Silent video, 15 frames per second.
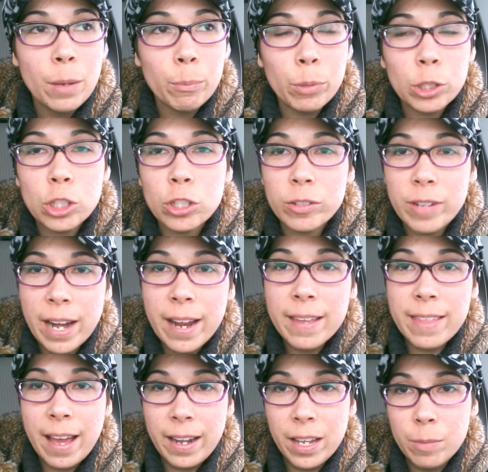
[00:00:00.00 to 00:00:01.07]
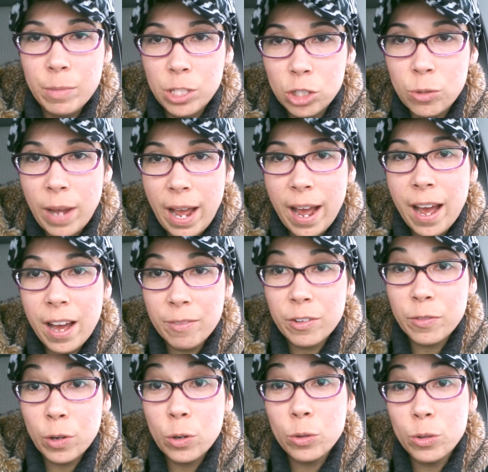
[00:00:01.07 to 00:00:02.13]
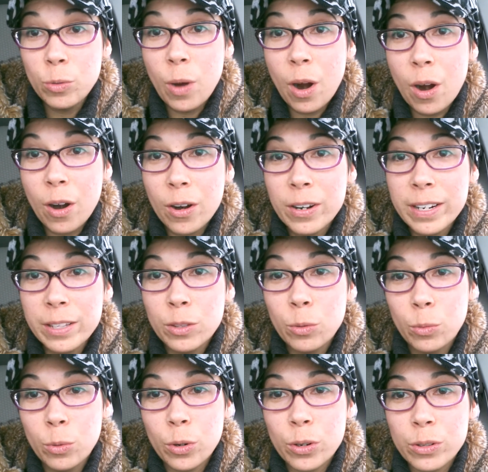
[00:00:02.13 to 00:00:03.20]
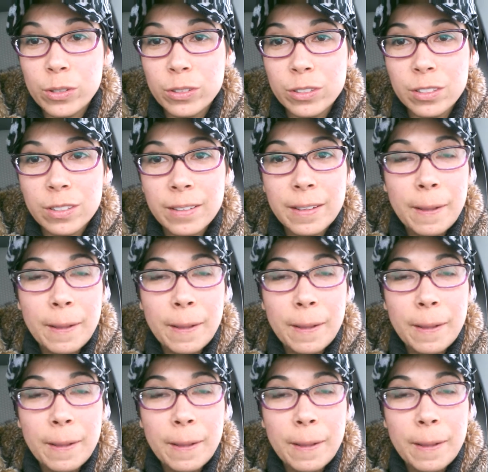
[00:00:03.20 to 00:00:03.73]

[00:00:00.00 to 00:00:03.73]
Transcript: portray that image you have of who you are in the world.